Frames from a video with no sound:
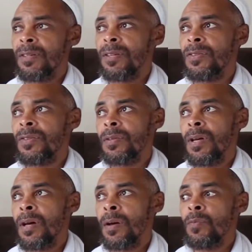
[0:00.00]
like this,
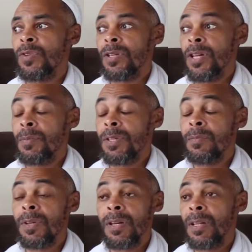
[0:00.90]
which led me
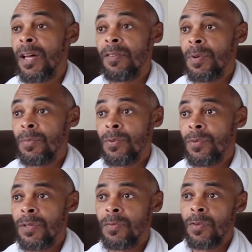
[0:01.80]
to meeting a lot of
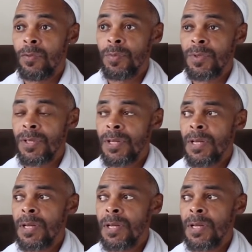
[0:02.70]
people, different groups.